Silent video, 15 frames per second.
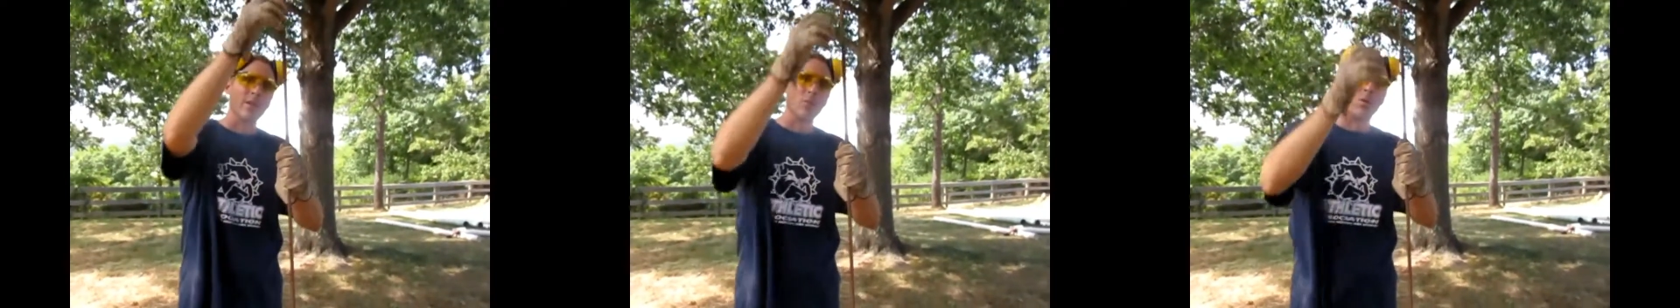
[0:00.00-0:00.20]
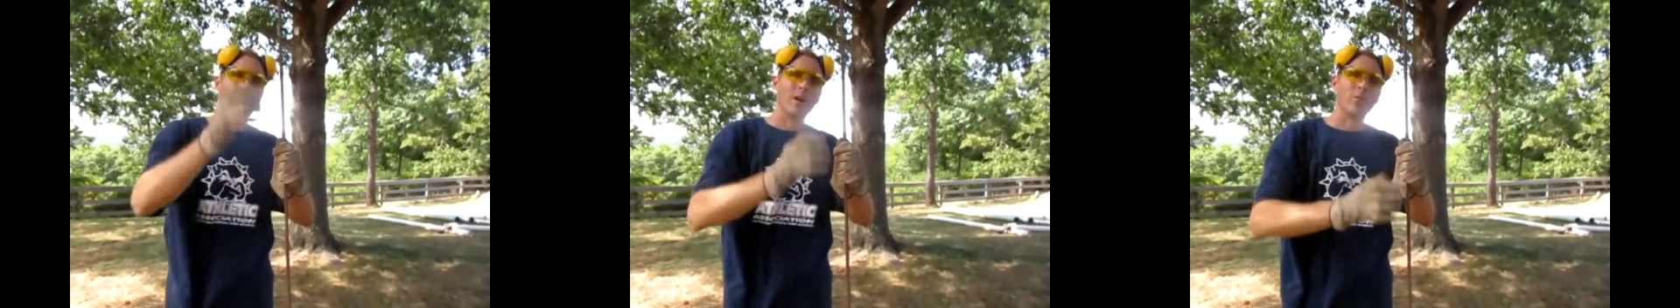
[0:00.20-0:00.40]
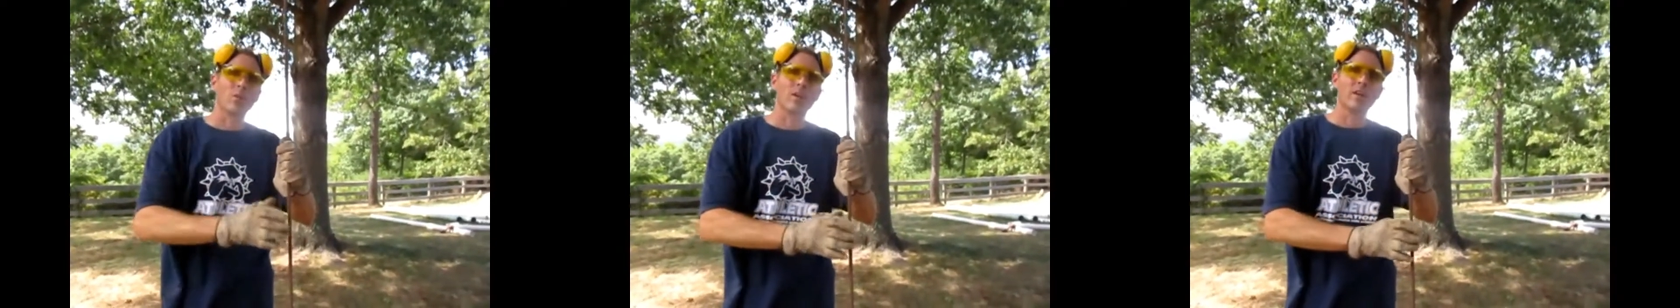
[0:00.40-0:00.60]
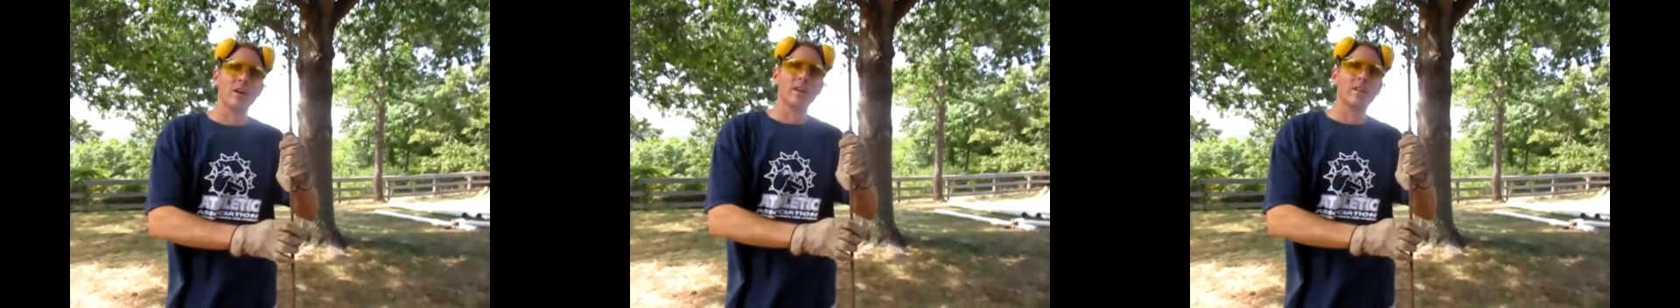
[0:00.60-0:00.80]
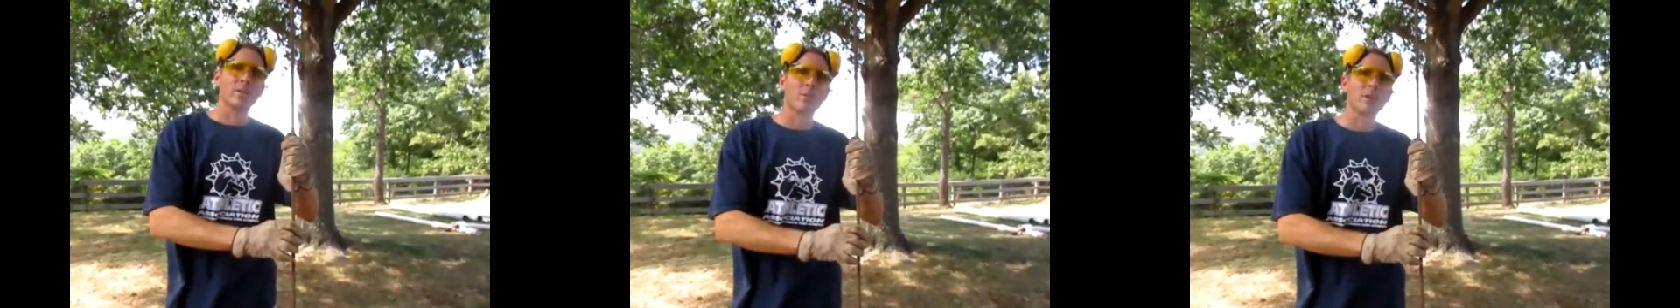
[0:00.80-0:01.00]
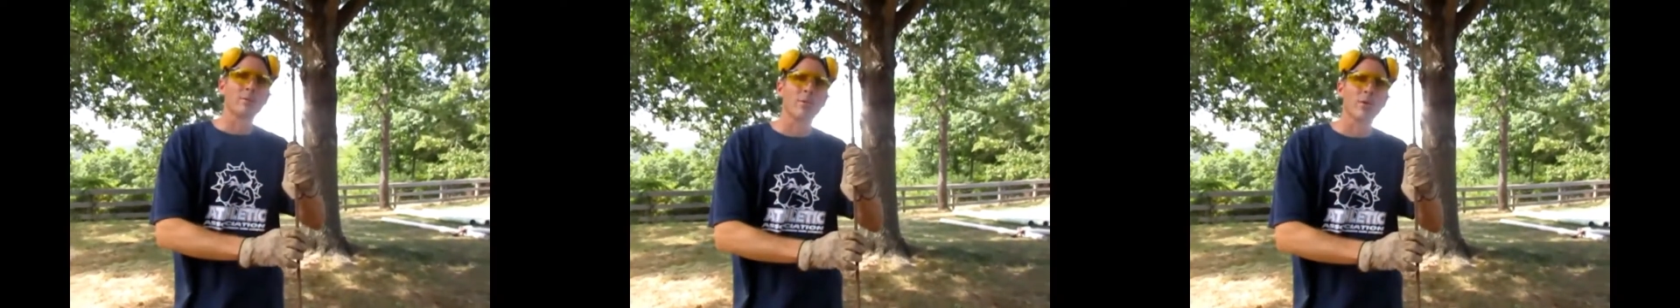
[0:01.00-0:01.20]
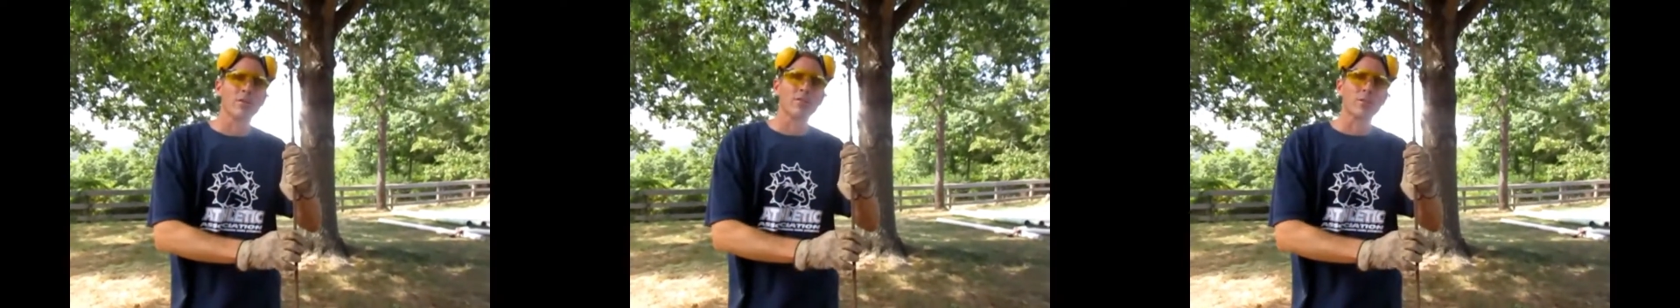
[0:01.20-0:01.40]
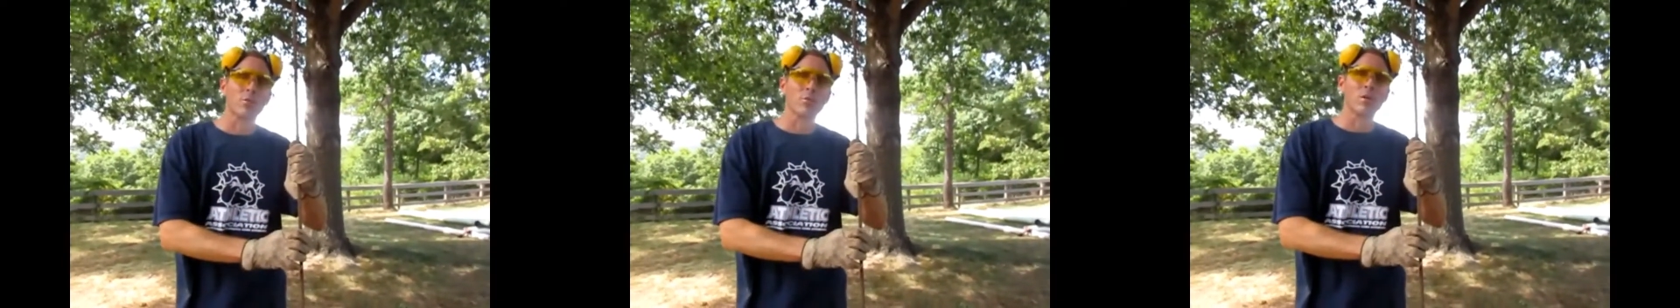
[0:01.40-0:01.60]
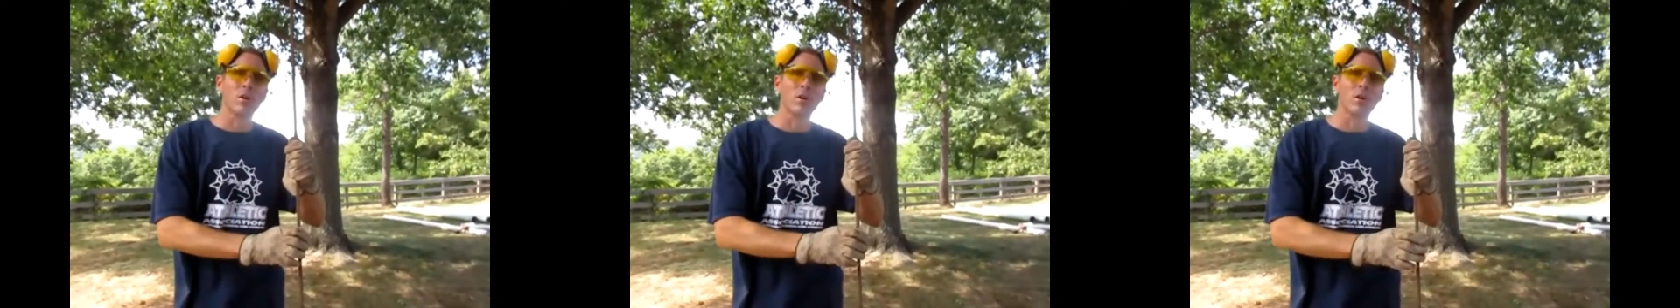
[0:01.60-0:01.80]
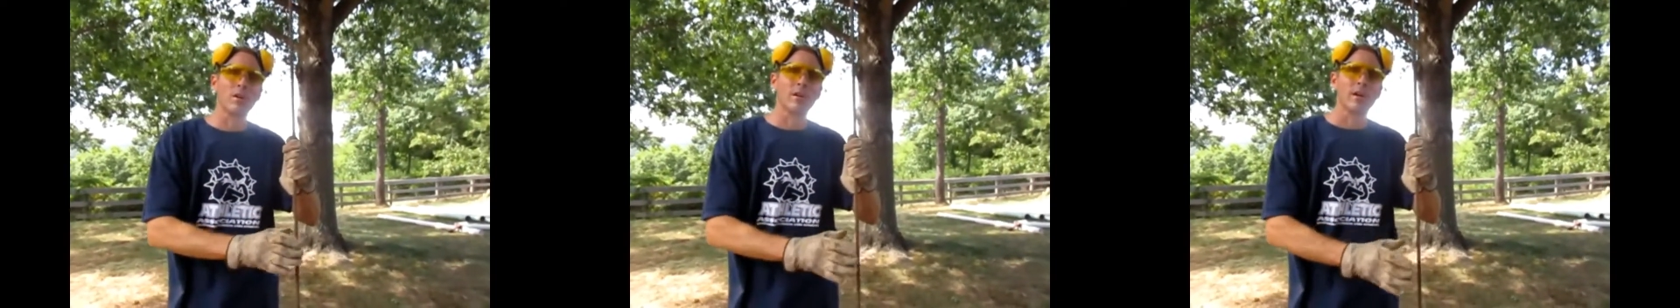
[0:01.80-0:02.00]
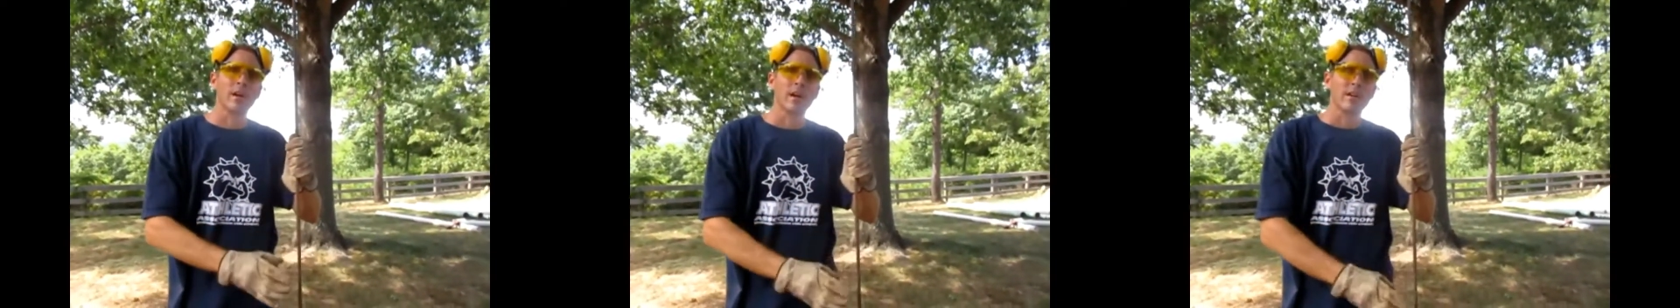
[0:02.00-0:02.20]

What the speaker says: why we're cutting the rebar so long.